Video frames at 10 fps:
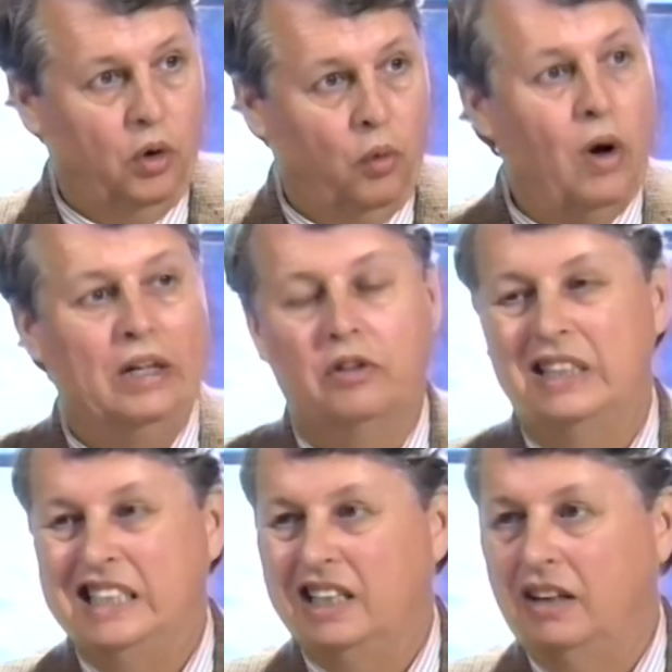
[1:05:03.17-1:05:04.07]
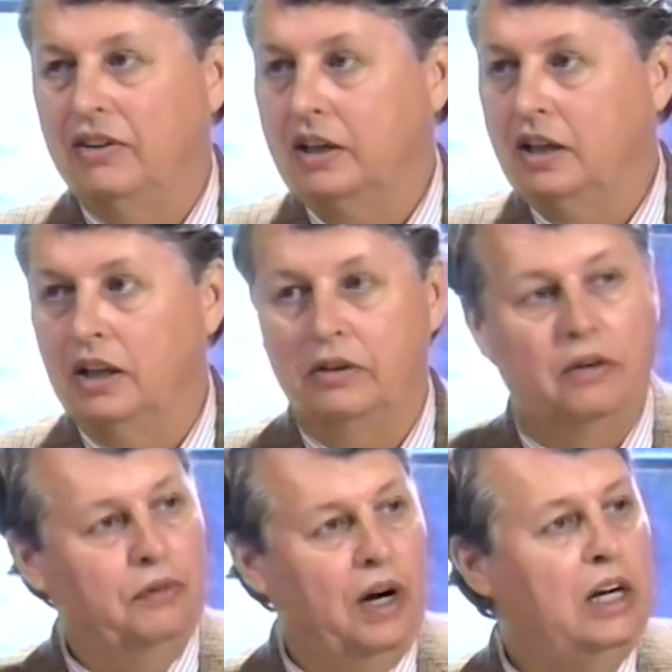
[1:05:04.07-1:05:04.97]
one could tell the color
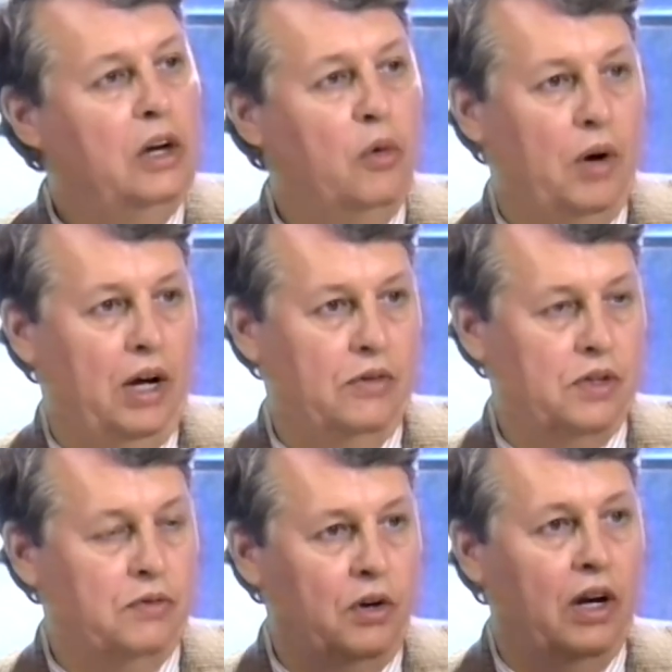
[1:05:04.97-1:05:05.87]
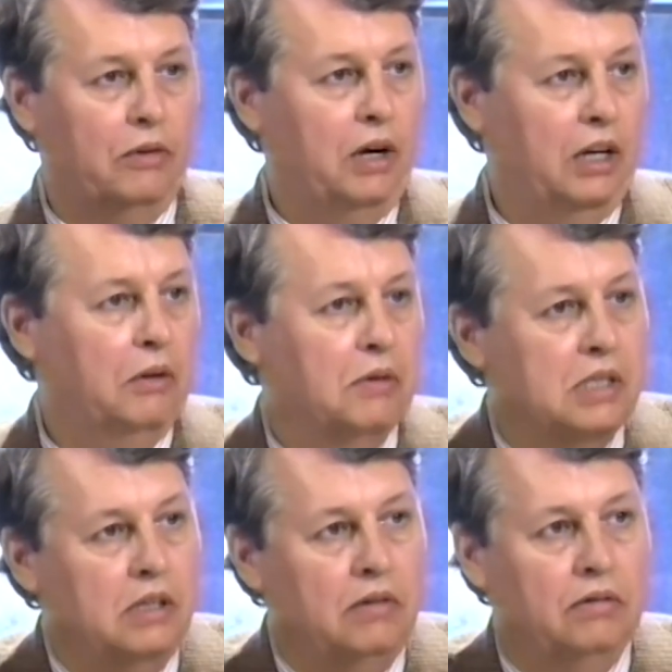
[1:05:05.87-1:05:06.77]
of radio waves if you had a radio
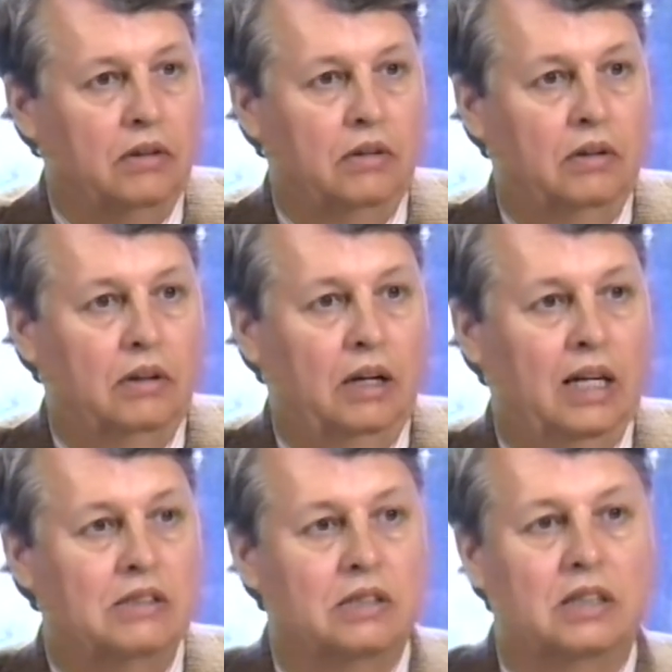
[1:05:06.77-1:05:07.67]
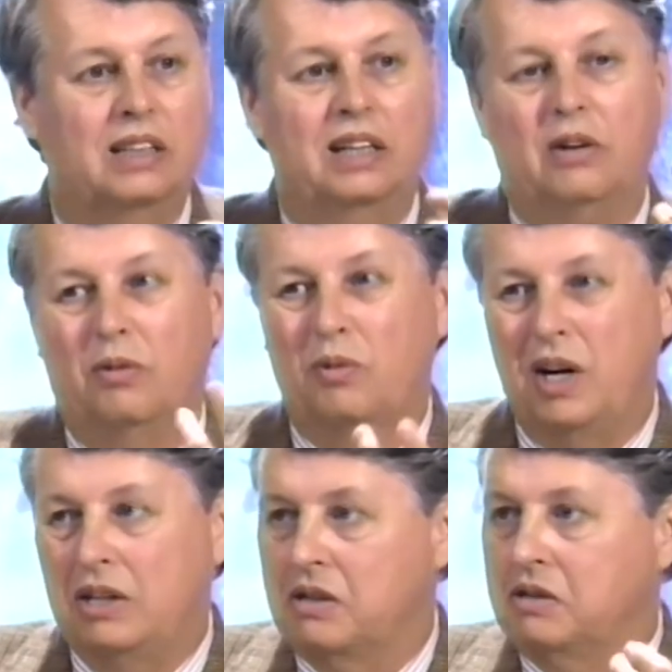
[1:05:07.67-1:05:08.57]
receiver. It's just that they don't
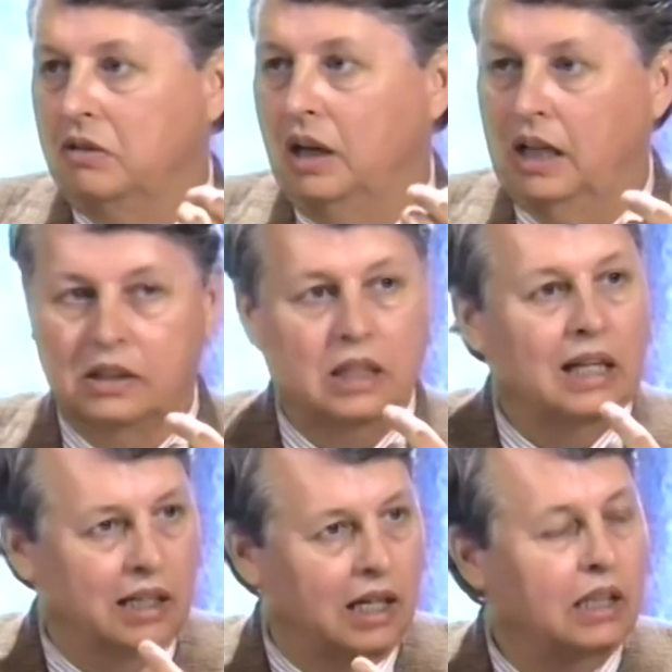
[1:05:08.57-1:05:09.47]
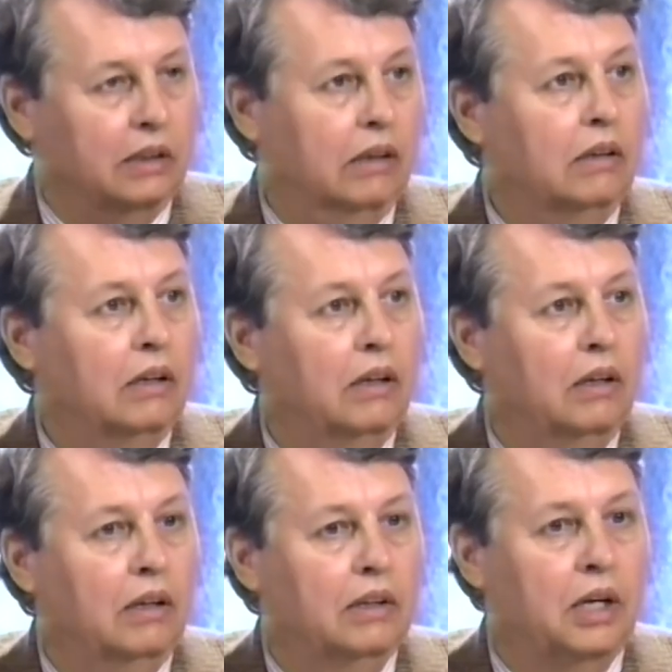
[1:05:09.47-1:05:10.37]
register as color.
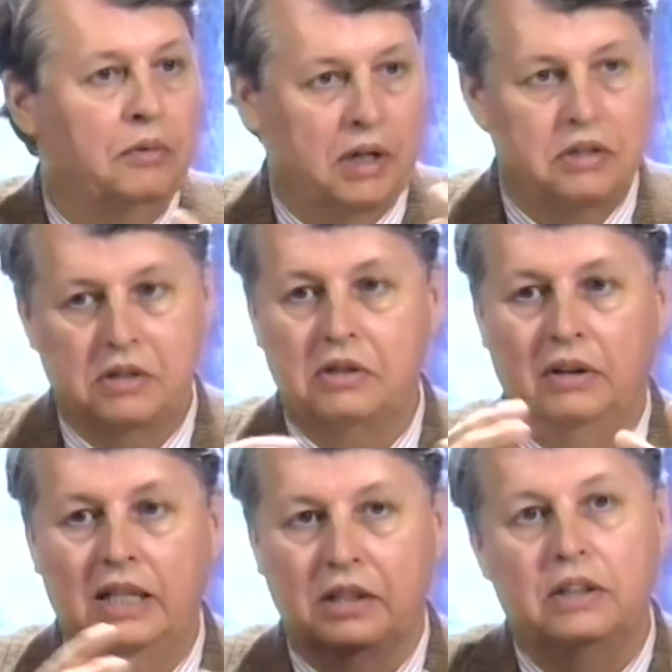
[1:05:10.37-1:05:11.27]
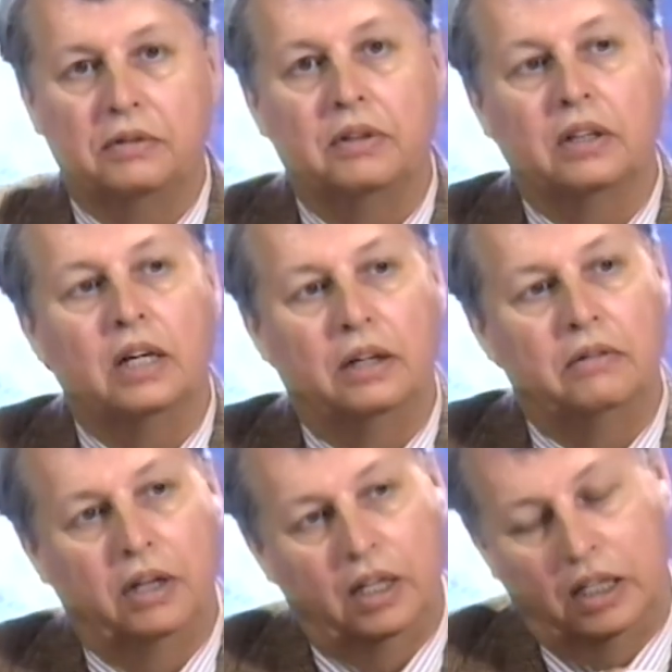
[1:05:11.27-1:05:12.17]
They register as a different kind of
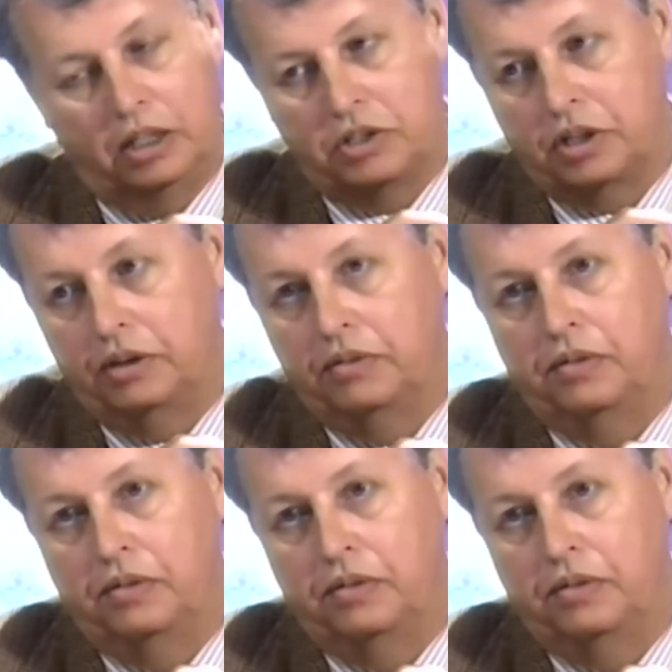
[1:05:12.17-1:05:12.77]
radiation.